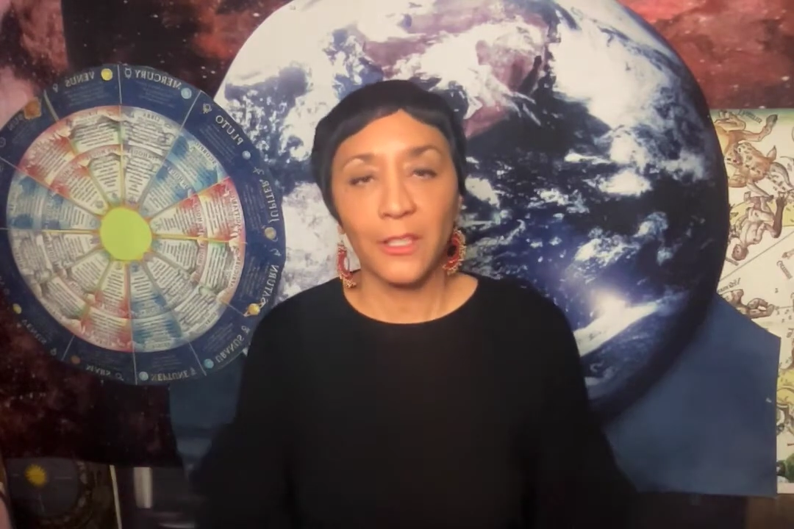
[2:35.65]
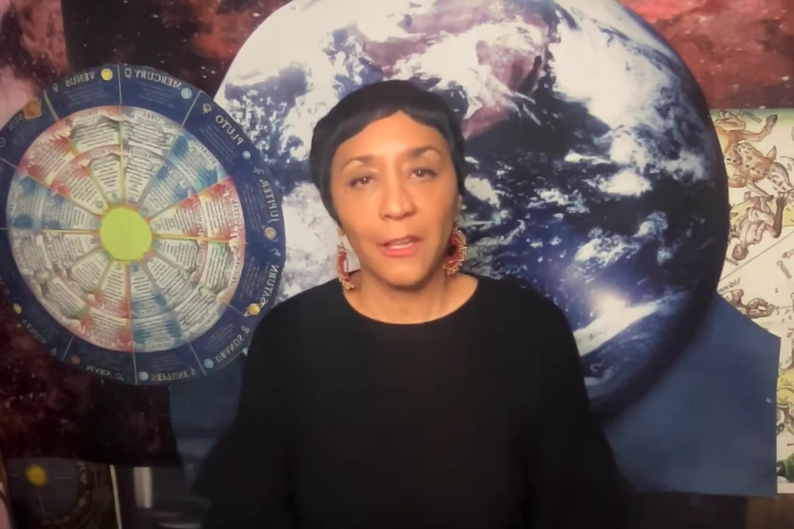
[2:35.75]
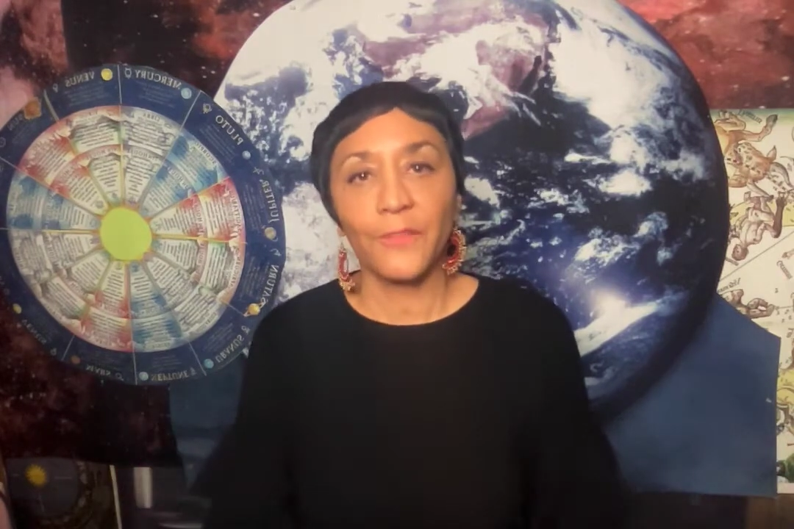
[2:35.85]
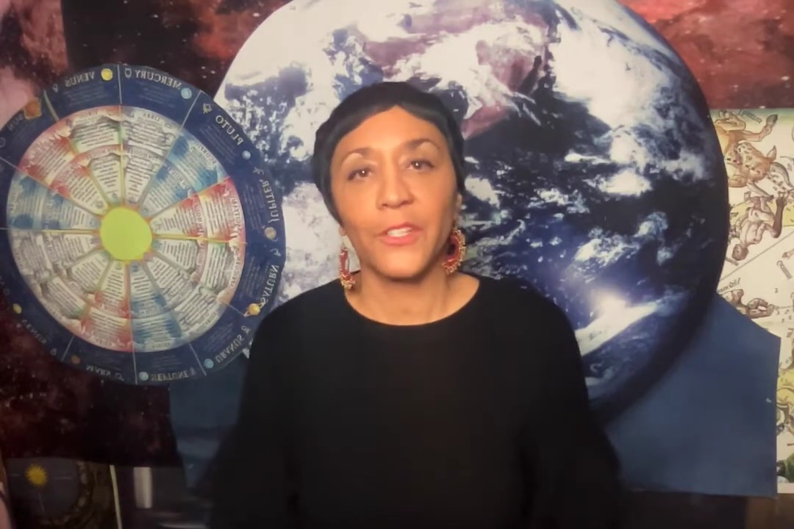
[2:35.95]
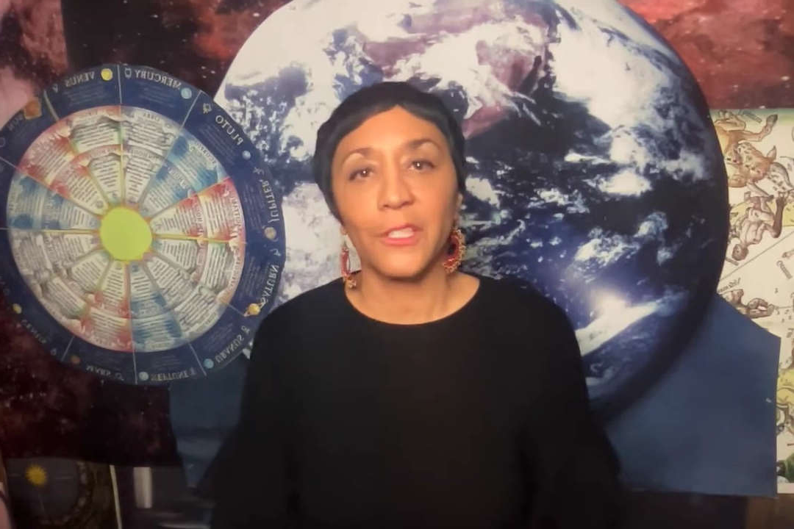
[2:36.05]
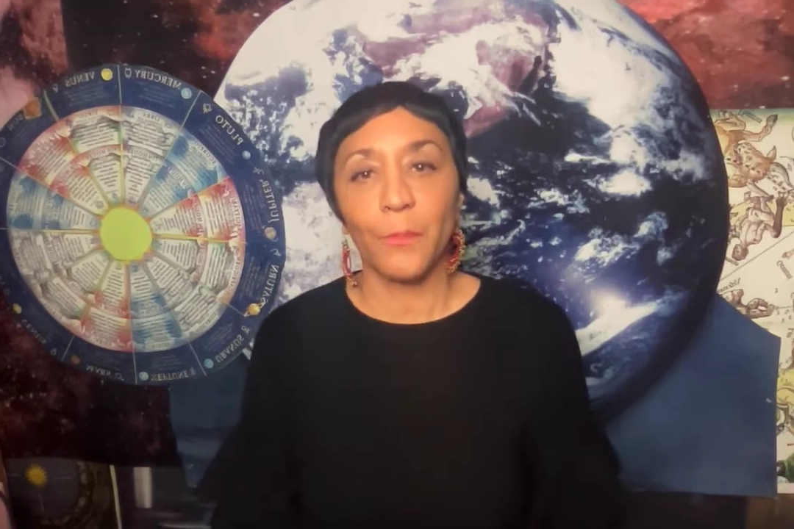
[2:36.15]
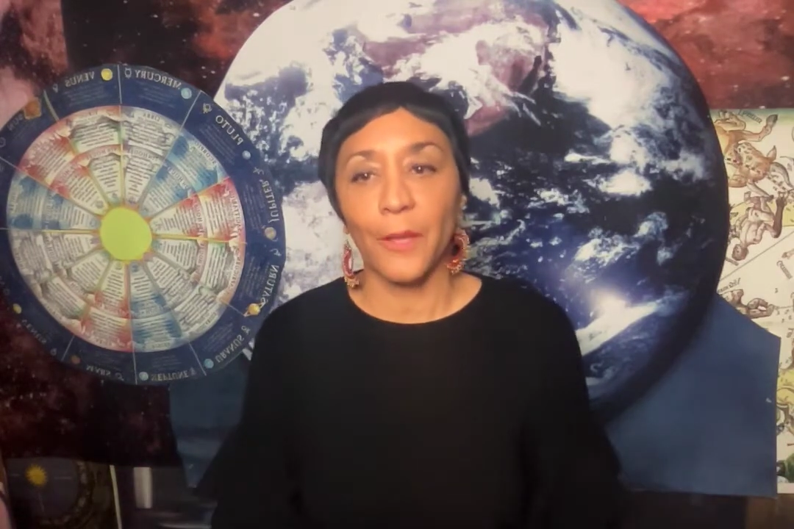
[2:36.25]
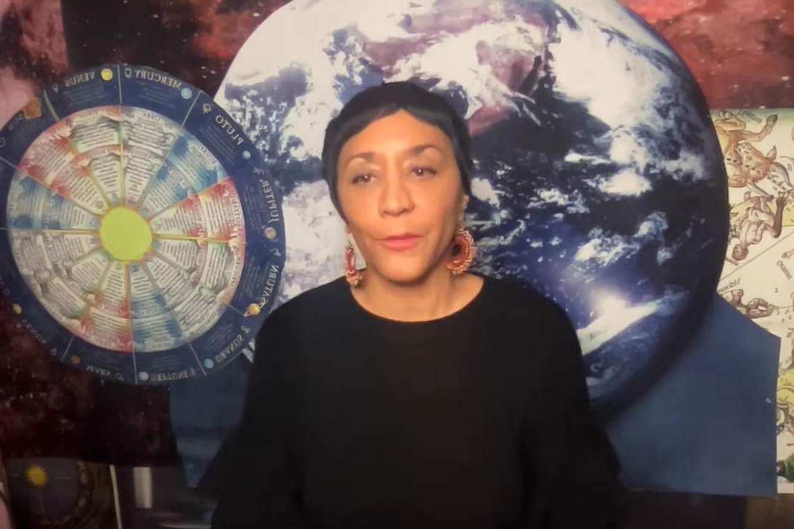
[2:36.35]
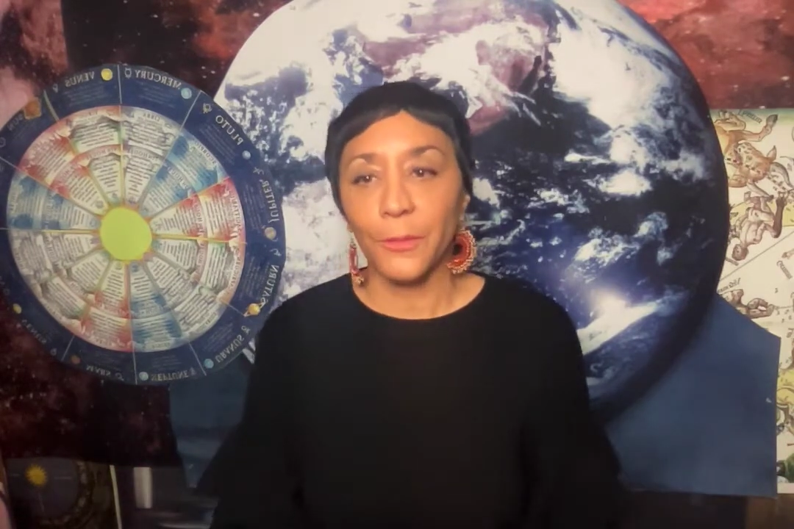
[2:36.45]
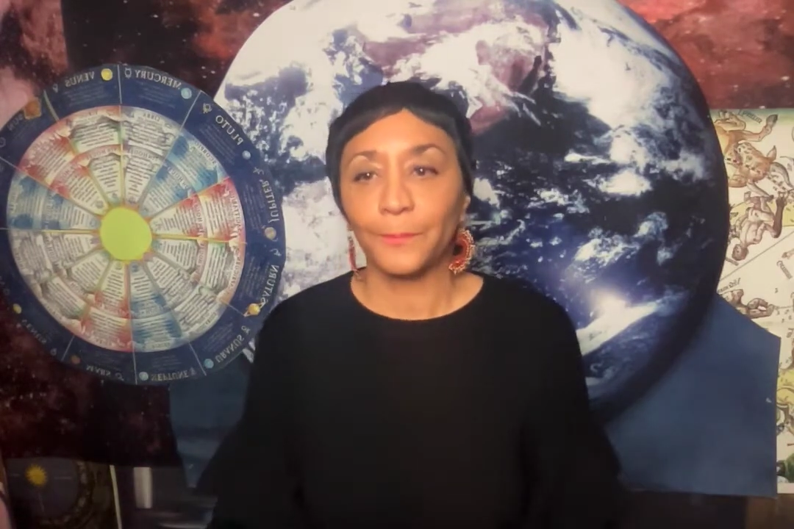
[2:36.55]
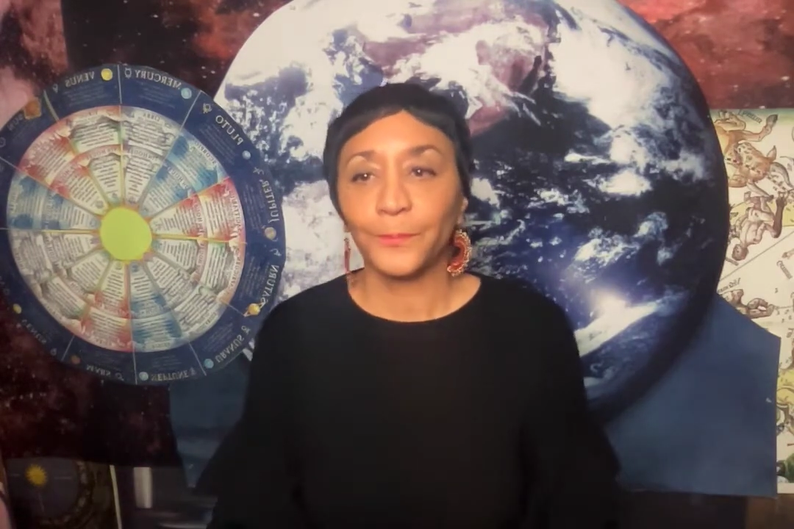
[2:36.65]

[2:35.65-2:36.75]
in love this month.